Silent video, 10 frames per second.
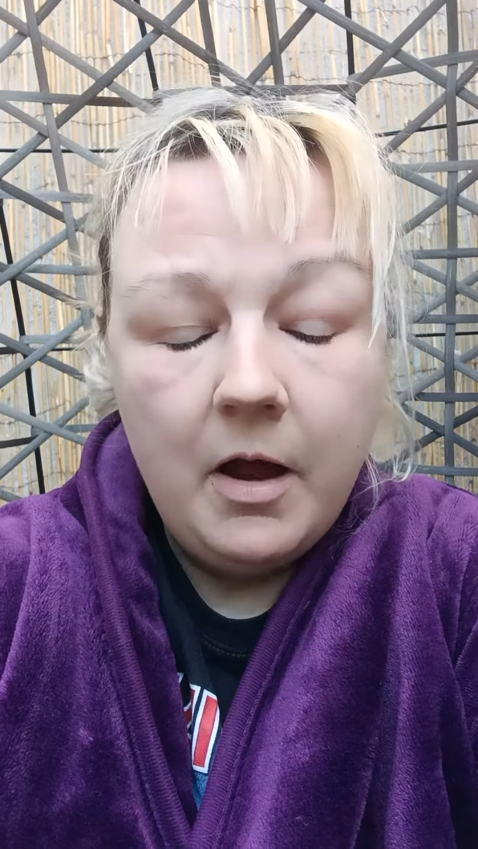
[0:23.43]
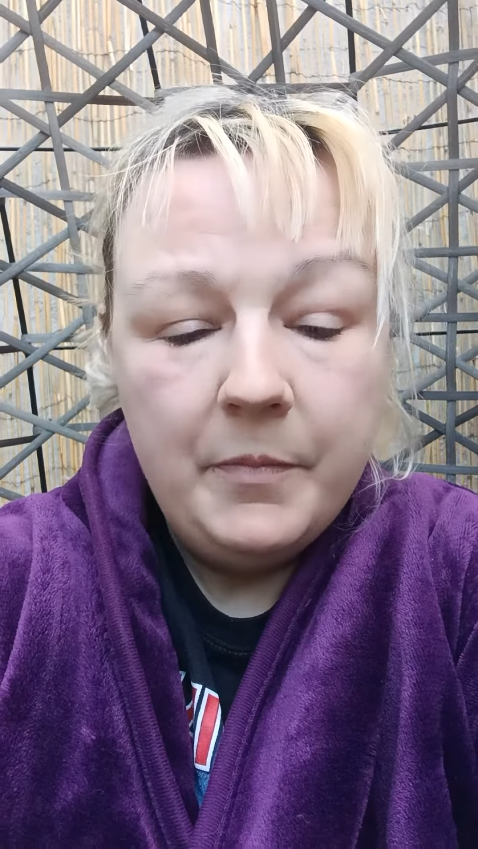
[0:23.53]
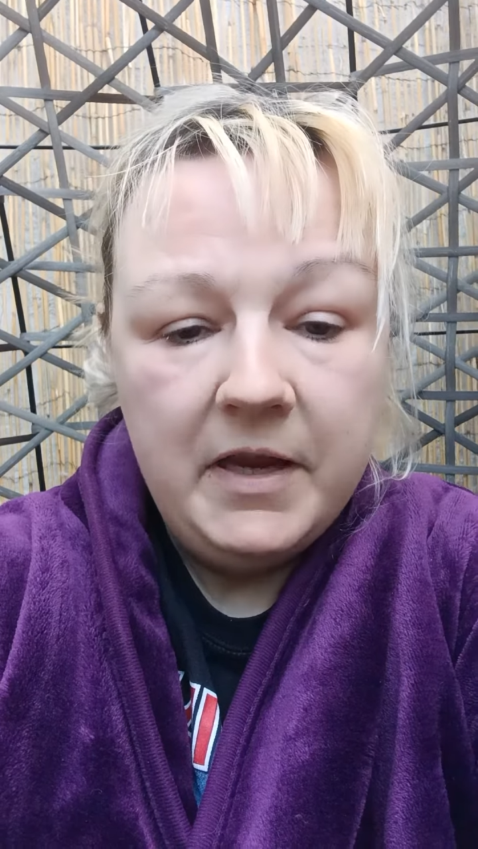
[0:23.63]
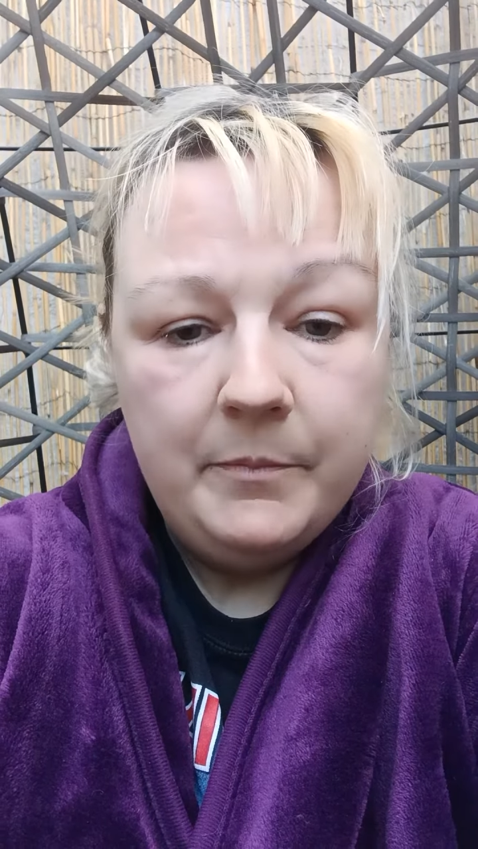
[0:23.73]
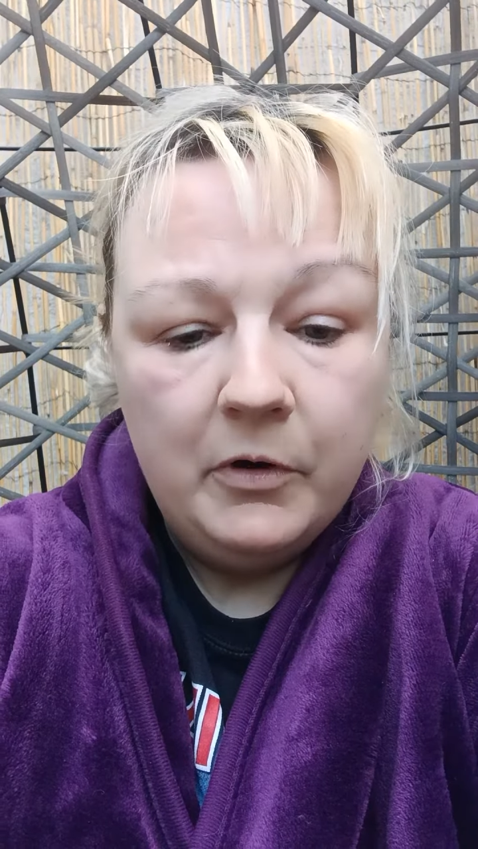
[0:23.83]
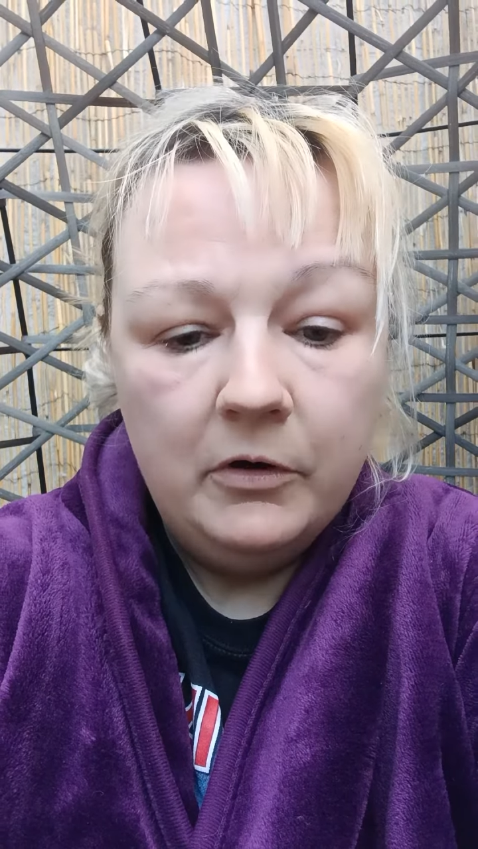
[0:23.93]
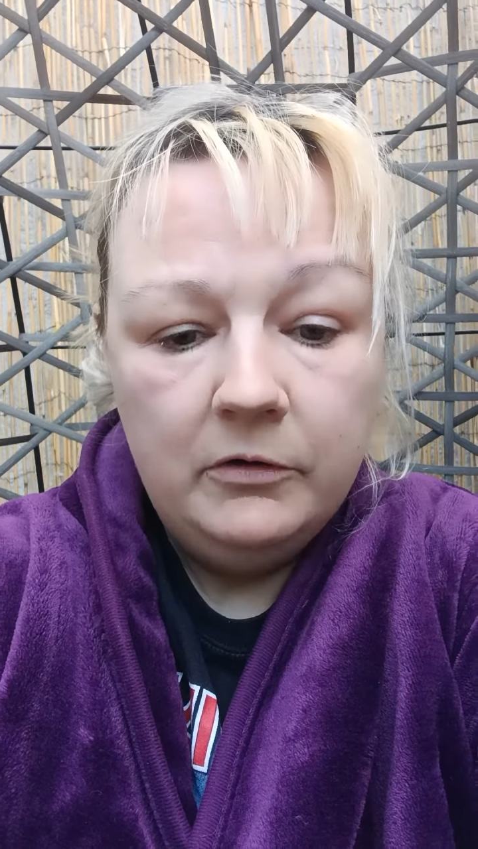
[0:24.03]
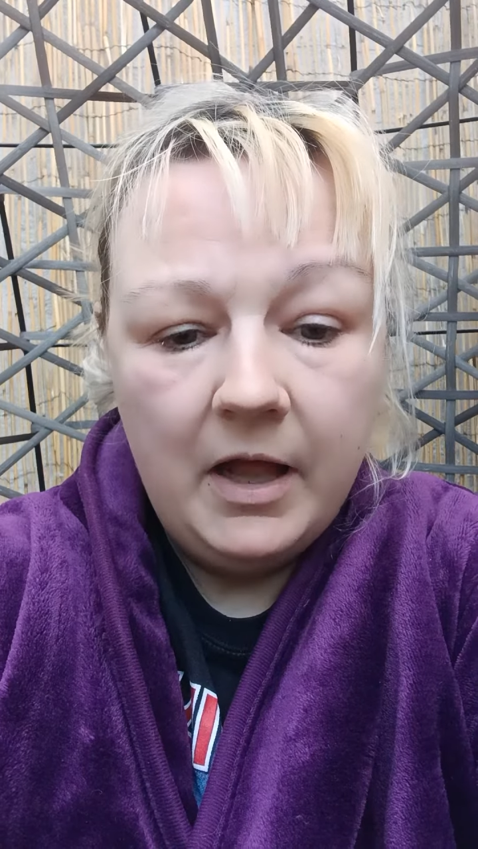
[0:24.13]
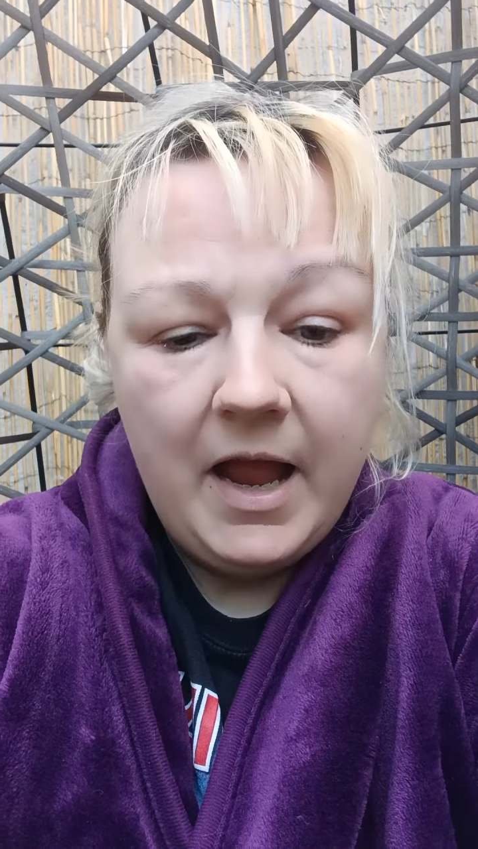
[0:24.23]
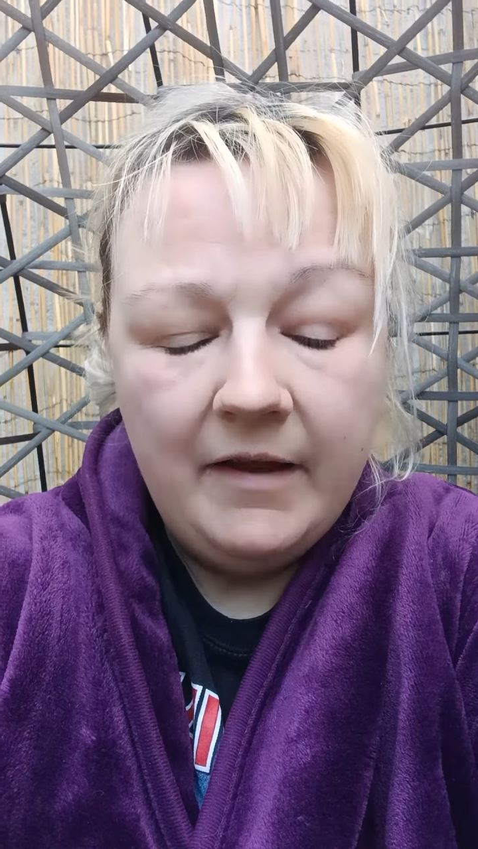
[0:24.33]

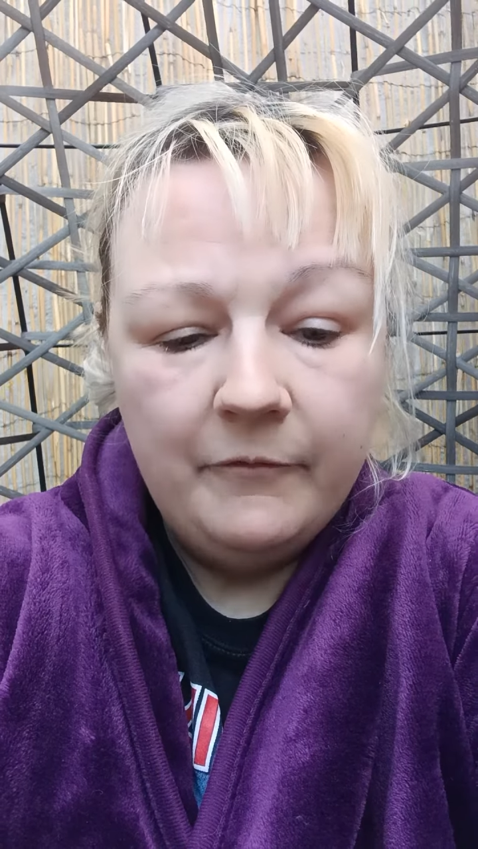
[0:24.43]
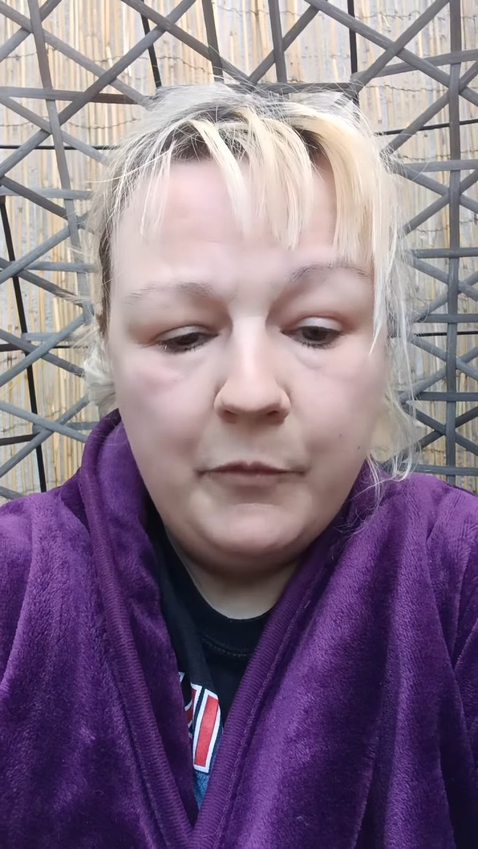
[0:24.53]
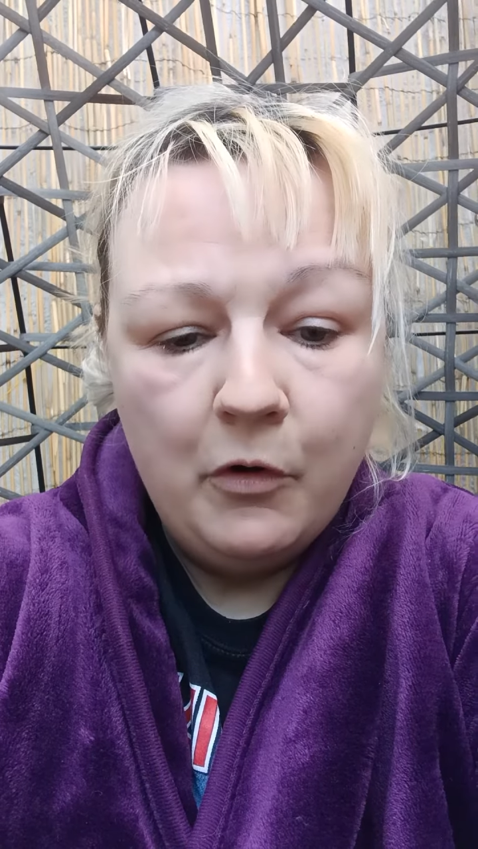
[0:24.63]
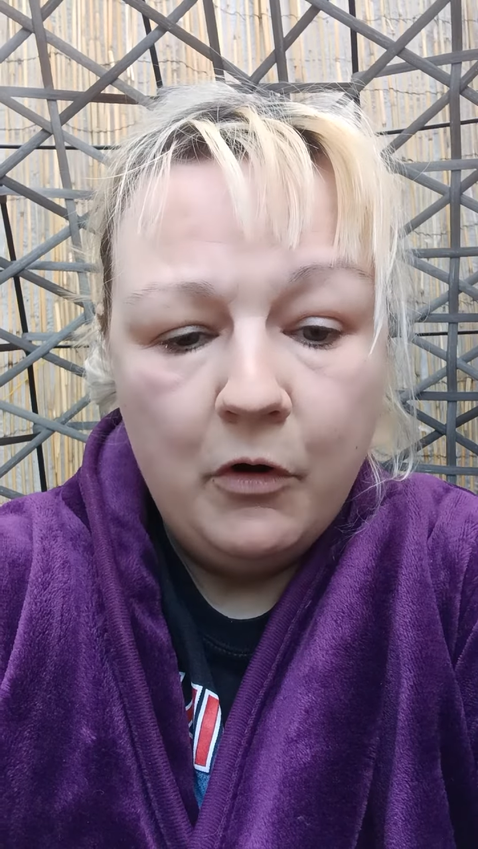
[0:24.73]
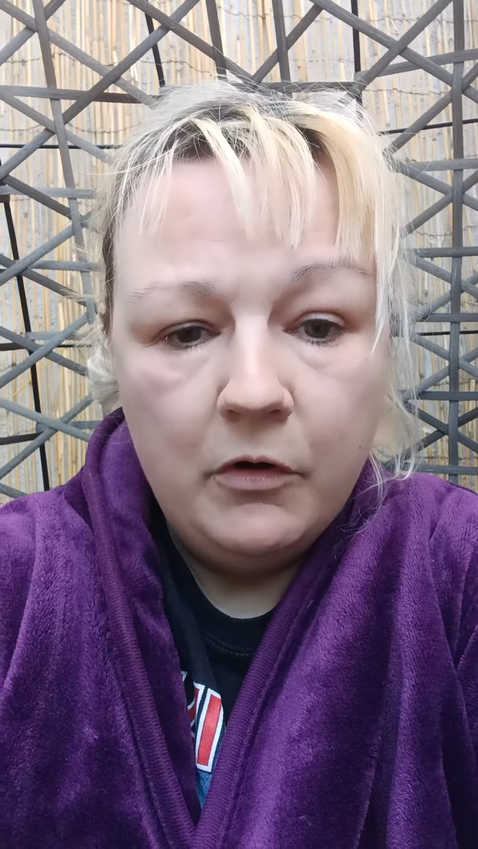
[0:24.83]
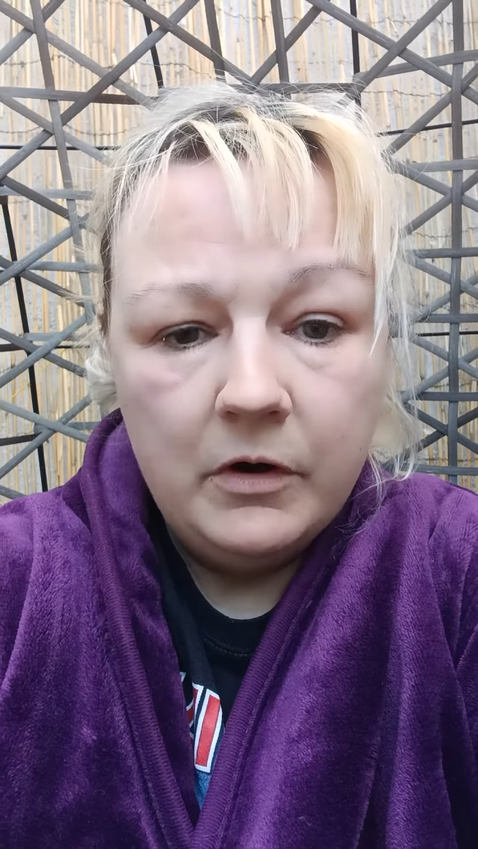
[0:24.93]
people have put